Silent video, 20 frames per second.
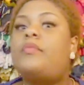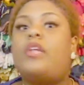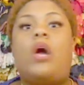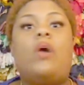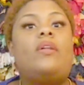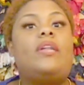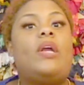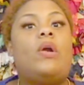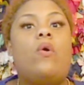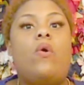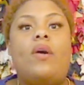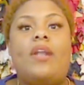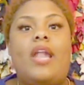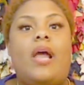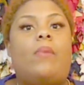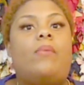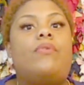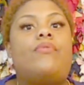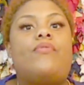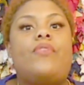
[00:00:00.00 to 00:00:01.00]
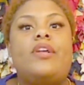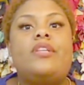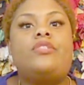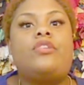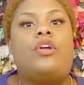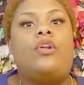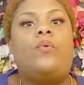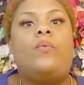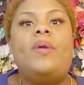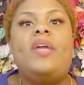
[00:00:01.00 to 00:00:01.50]
only going out with friends
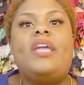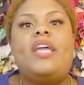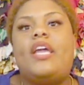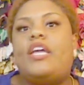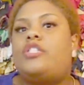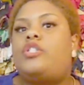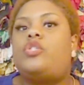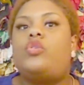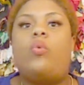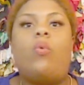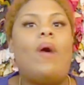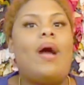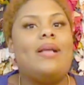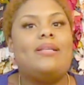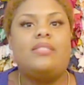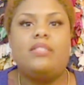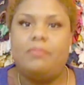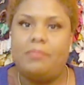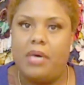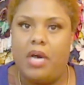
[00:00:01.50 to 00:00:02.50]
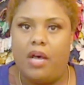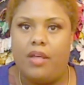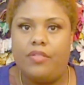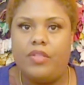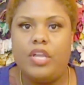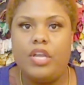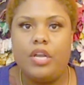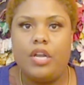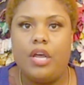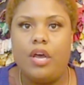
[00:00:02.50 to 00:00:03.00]
on a weekend twice a month.
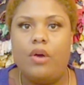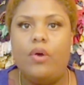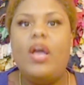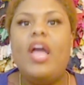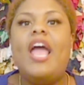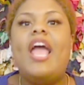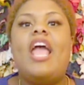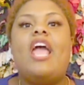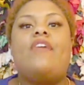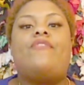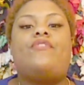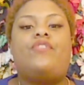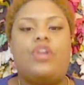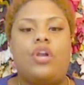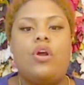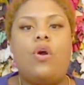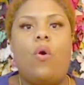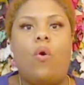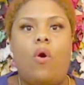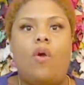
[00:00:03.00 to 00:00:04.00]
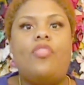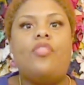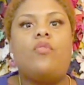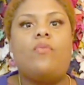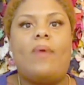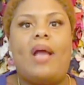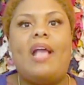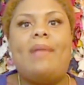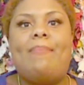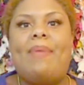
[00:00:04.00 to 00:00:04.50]
If you're on the
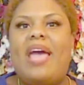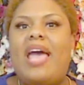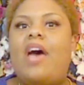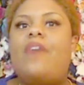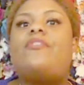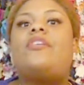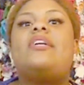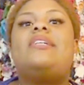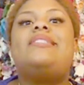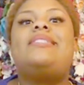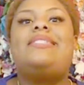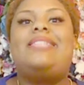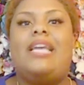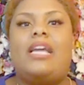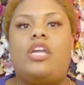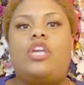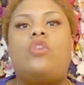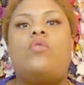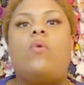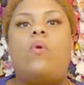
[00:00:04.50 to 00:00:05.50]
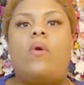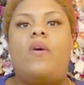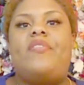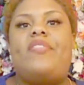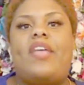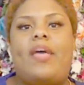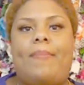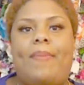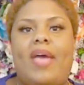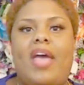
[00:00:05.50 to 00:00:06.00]
right path, continue on
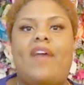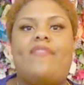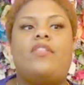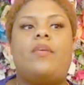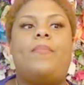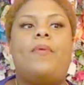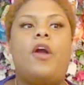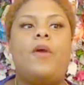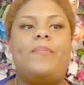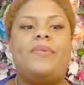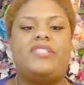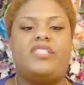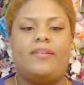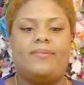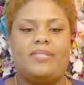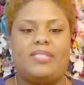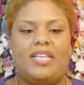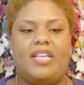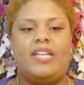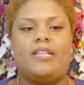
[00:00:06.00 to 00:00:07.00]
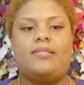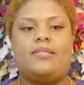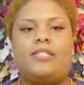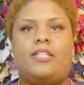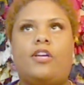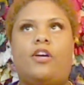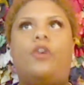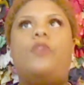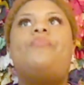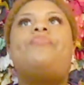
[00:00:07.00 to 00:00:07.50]
that path. The purpose of sitting
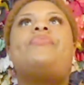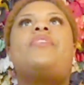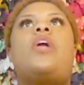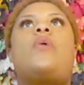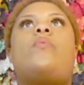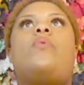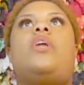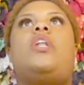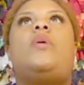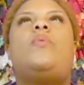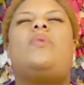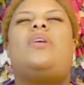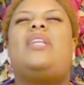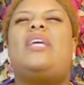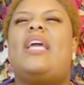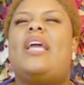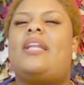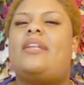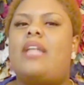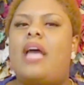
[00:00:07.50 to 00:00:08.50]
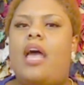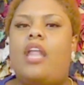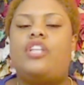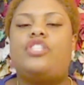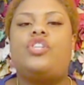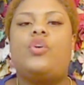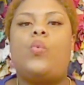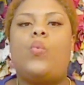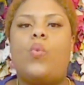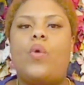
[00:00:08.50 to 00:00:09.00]
still and really
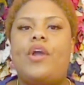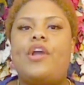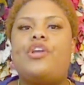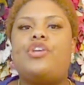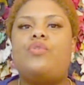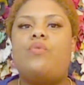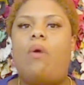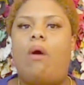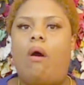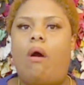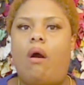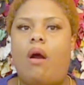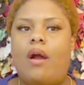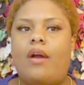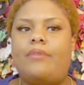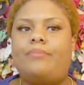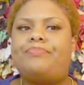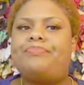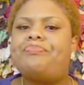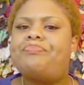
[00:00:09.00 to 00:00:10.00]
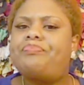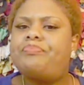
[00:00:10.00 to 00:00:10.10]
acknowledging where you are